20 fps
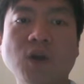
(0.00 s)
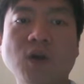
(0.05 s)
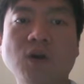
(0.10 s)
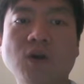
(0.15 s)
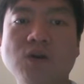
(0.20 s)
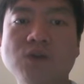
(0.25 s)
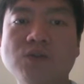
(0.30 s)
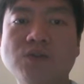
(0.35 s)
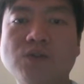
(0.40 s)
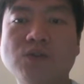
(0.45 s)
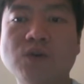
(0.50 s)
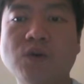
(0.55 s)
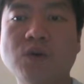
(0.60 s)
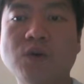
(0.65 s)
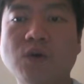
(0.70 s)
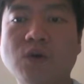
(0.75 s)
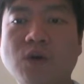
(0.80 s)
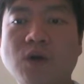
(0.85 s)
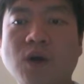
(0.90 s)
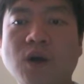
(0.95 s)

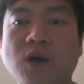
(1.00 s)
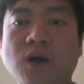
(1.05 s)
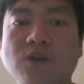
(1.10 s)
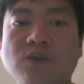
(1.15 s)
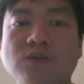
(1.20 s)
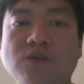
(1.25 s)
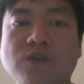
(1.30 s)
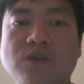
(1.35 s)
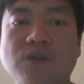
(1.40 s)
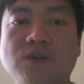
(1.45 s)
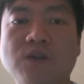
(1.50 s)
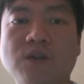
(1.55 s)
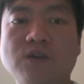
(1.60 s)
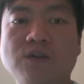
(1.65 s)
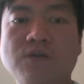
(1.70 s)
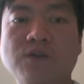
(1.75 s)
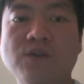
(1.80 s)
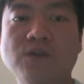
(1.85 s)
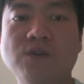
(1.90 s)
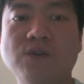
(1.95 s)
Also, I use
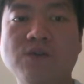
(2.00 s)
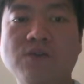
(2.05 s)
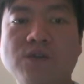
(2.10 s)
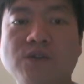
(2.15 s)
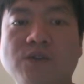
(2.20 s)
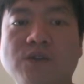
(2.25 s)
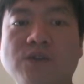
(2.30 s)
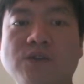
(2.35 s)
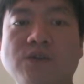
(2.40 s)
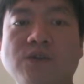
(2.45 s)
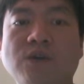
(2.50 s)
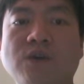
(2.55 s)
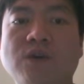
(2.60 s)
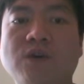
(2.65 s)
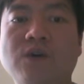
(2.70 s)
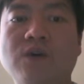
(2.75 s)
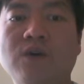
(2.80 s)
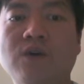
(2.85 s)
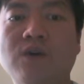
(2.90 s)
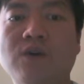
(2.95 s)
another feature which is
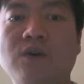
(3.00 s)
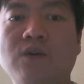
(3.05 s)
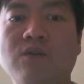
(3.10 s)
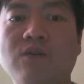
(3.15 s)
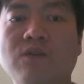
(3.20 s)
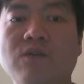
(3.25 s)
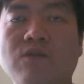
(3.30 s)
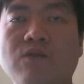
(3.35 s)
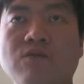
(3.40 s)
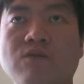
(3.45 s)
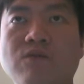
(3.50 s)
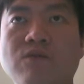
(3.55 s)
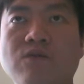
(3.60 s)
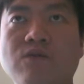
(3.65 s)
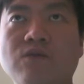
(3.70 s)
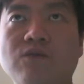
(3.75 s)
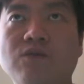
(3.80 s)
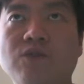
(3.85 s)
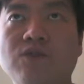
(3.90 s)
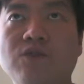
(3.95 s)

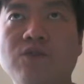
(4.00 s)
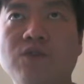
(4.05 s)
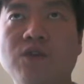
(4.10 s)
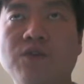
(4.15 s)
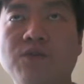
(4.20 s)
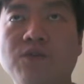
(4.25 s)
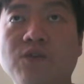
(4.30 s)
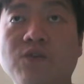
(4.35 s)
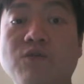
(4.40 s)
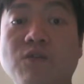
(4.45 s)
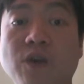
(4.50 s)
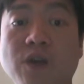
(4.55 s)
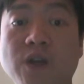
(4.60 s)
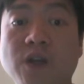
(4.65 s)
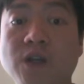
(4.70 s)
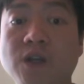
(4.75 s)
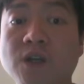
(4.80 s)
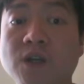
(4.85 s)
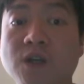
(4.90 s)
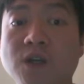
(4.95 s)
review
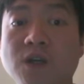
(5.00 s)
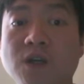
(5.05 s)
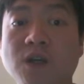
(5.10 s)
rating,